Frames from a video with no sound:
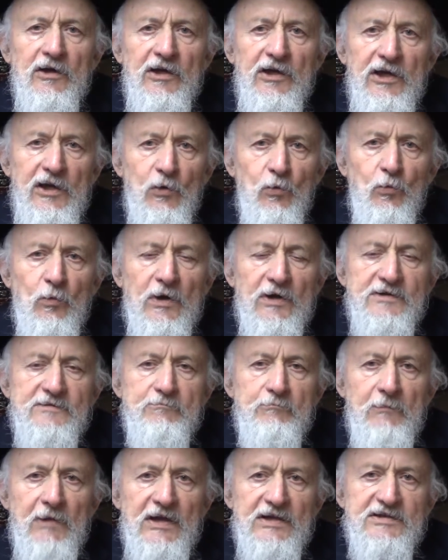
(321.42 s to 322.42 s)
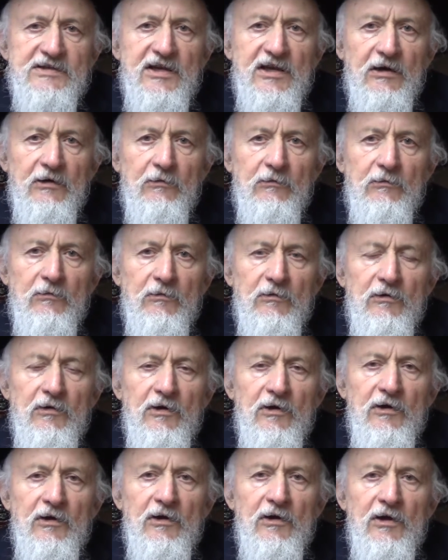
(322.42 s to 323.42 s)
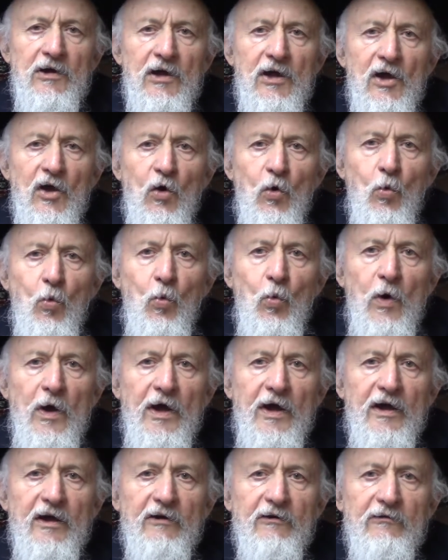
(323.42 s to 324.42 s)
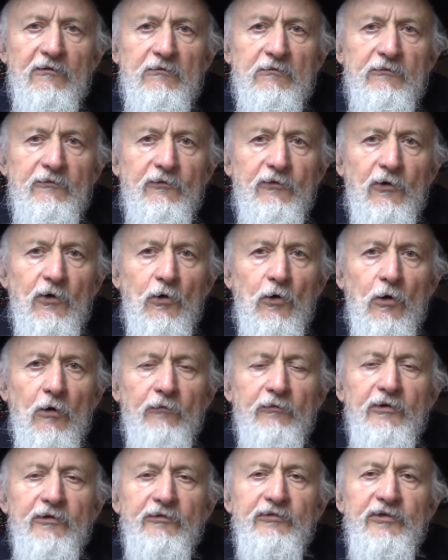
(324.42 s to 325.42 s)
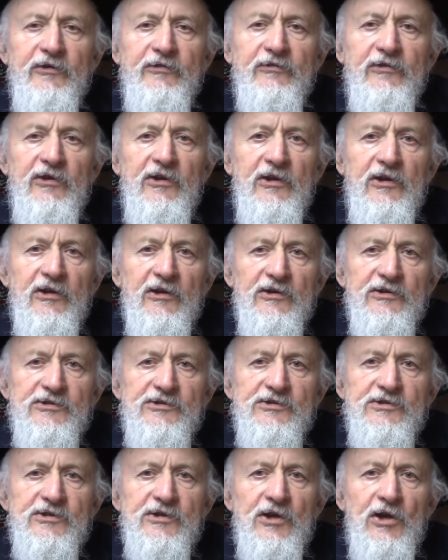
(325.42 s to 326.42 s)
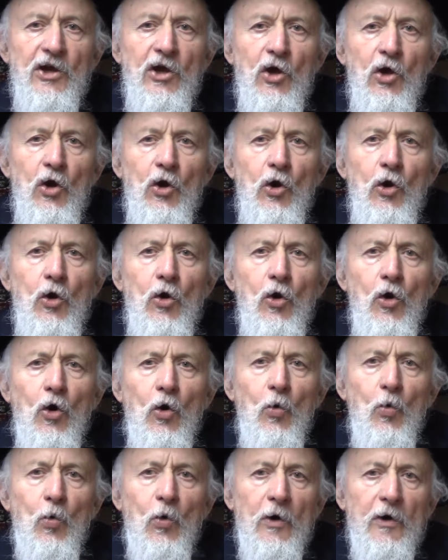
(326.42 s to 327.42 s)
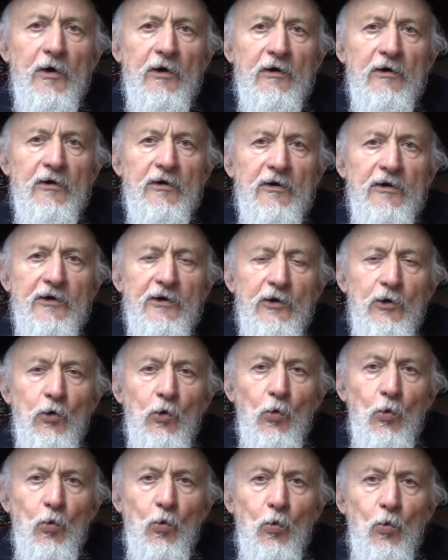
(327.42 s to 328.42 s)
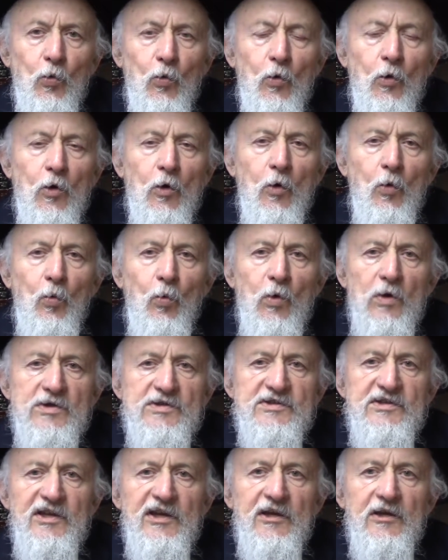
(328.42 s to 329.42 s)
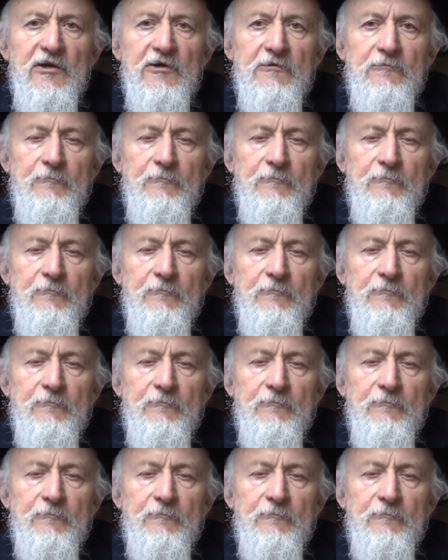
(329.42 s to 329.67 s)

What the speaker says: in Moscow, where for over 50 years no one knew what's there.